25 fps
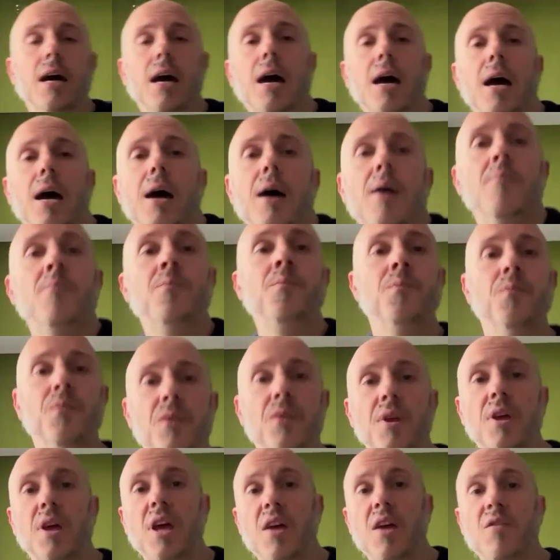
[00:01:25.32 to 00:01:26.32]
Um,
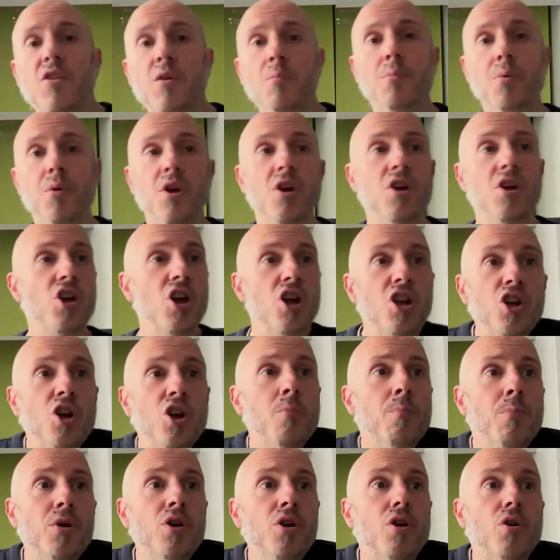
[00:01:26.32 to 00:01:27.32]
if you and you
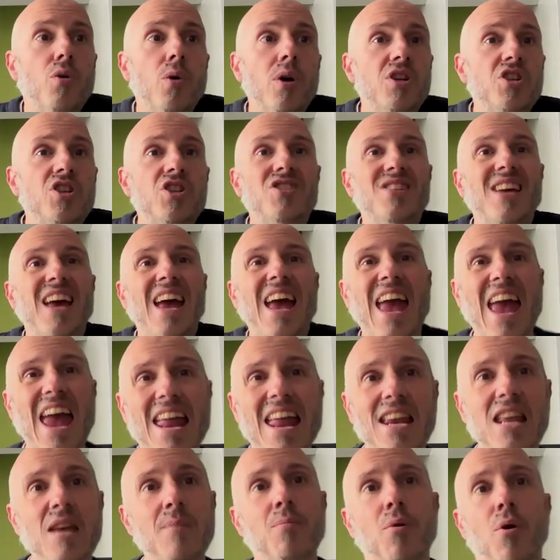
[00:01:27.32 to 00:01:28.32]
can put your questions at
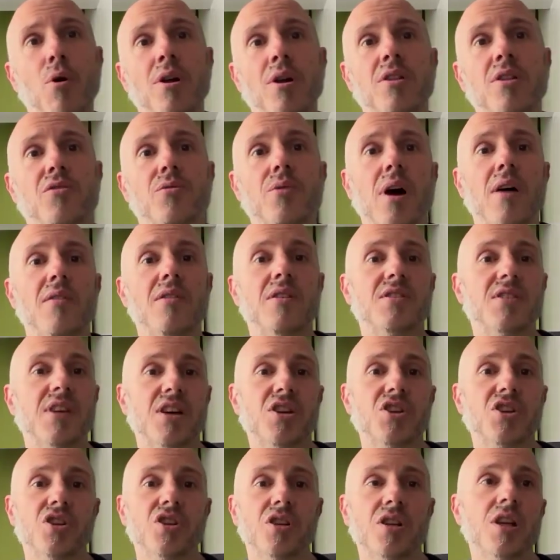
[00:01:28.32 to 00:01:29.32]
any point throughout the
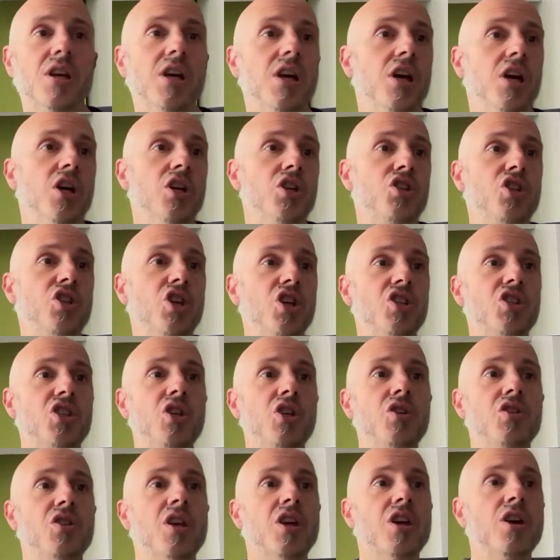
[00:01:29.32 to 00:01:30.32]
session just
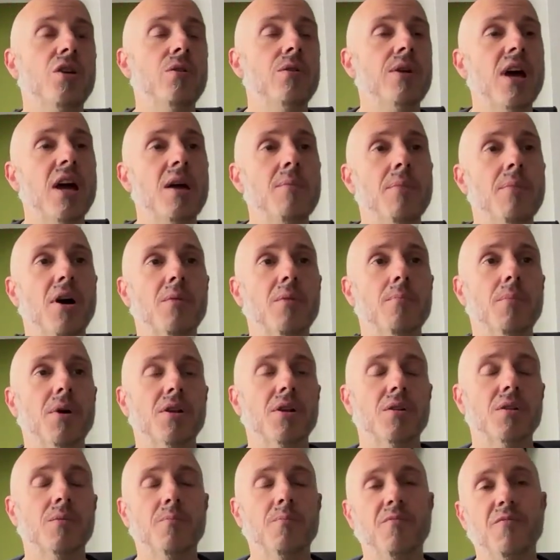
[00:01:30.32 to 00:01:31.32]
use the Q&A
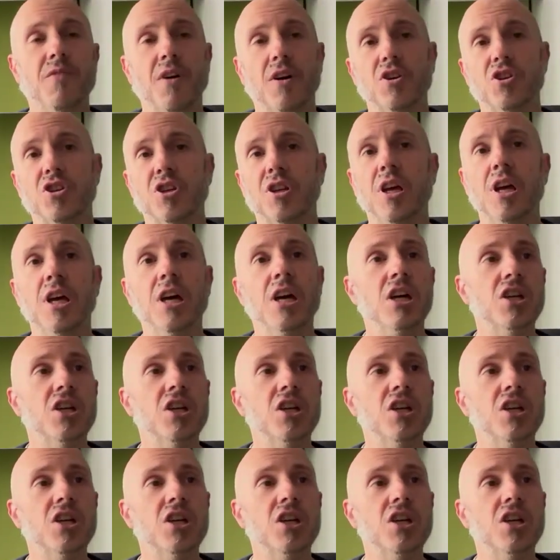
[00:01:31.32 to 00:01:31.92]
button function.